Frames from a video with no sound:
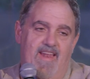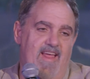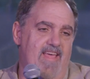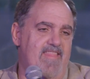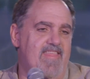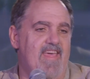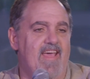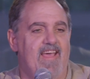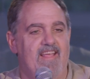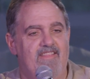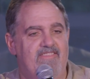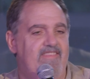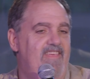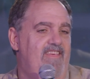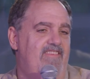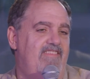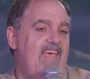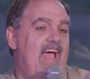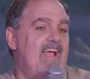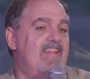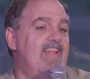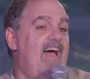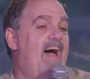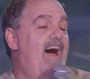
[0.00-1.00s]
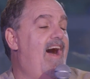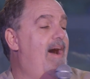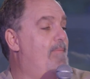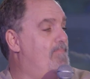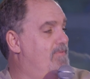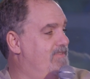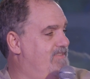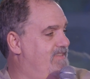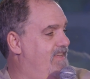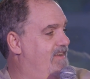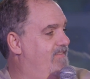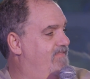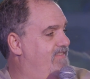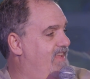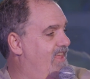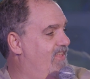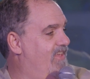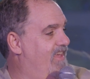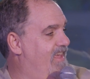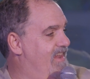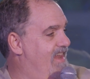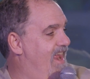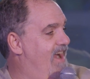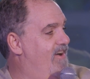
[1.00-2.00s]
And I think it's the exact opposite of
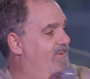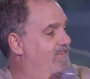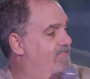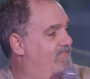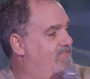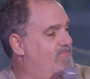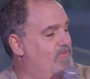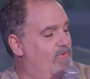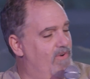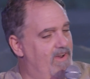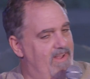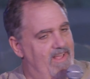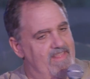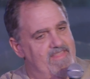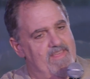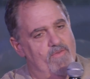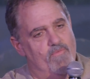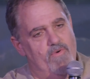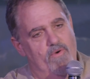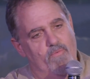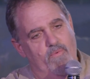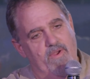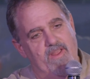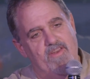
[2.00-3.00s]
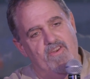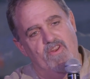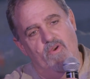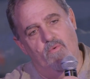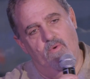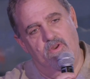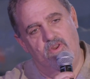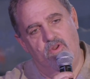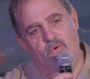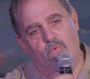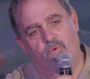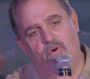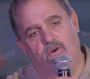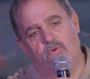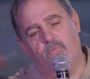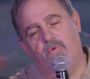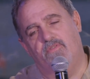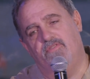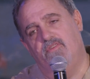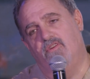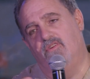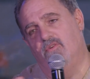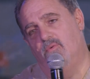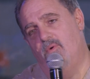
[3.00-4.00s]
telling a narrative story. I think what we do when you
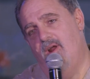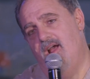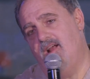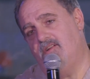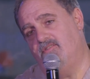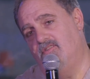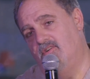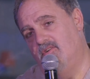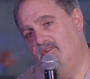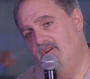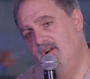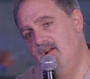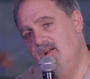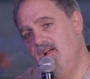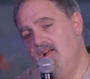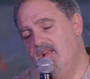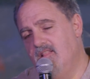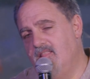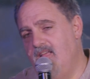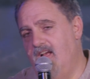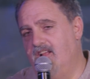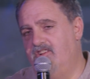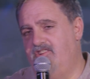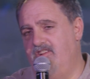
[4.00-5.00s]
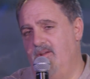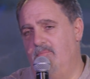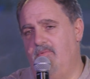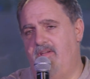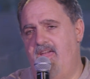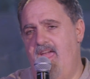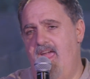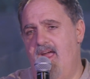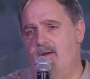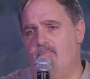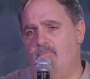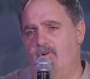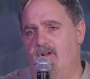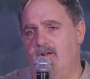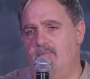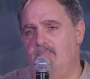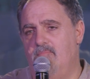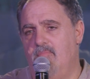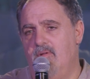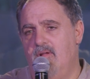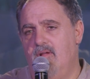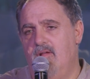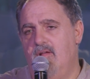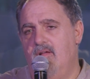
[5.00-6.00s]
work with a director like Jim
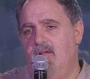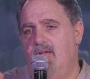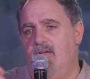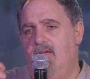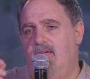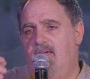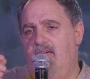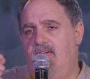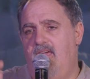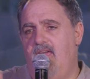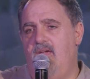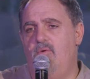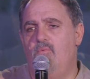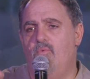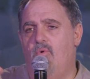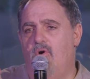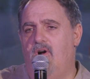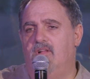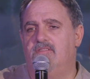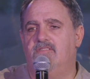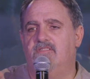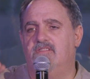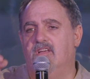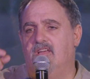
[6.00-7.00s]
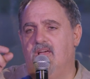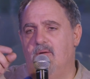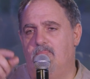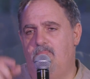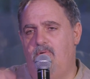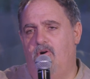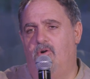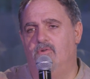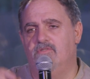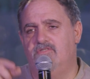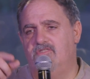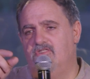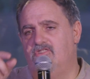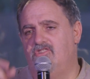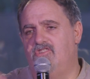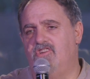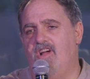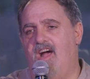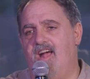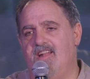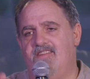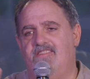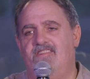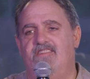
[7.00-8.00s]
Cameron, he wants to compose a
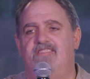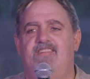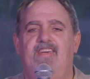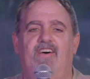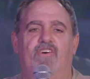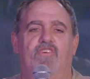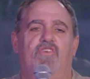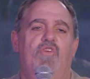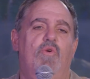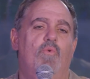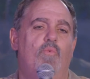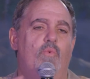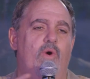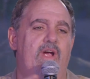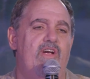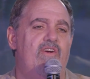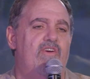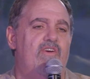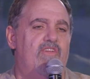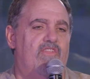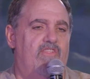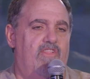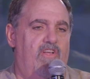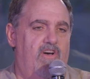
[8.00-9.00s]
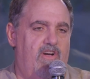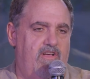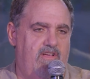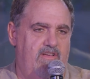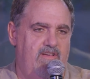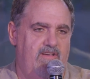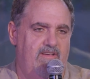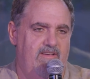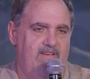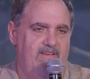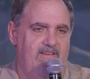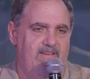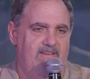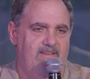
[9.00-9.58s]
shot to tell you where to look,